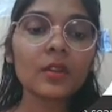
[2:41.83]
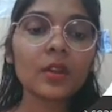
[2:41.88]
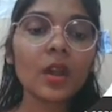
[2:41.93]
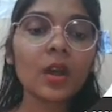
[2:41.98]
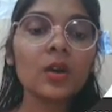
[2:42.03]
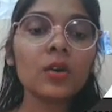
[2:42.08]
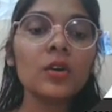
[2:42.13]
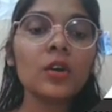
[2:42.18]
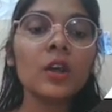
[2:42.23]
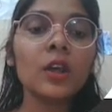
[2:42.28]

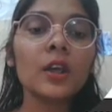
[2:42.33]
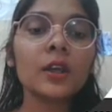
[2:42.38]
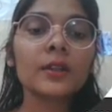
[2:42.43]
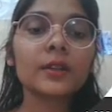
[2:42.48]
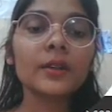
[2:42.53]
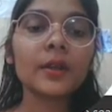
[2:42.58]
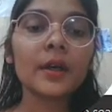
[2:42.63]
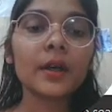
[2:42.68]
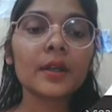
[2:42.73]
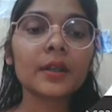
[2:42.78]
Now,
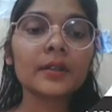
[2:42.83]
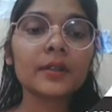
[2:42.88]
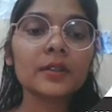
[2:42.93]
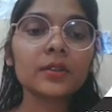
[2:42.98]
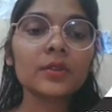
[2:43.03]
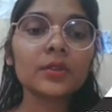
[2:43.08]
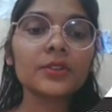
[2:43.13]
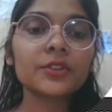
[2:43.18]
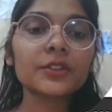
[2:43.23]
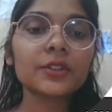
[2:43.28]
the another
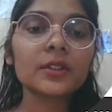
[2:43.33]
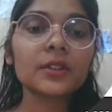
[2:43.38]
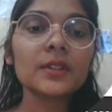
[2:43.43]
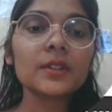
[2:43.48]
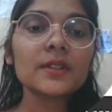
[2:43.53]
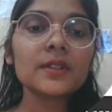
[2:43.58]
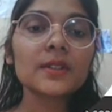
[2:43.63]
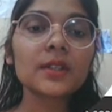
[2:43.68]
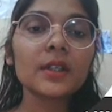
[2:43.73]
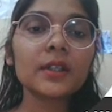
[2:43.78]
question
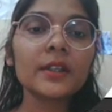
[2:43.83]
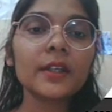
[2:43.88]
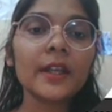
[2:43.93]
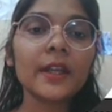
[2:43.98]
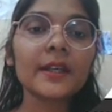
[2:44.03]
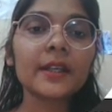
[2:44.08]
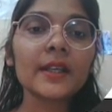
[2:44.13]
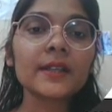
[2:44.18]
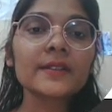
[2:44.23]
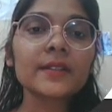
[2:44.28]
is, a
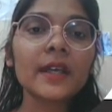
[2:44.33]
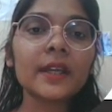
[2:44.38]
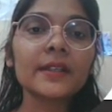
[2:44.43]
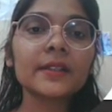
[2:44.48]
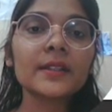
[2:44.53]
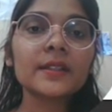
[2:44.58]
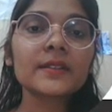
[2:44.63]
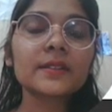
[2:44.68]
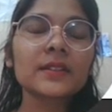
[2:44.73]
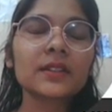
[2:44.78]
data
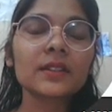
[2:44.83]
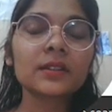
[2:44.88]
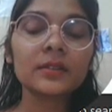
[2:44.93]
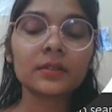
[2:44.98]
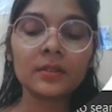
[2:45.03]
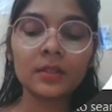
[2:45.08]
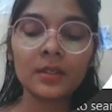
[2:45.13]
scientist.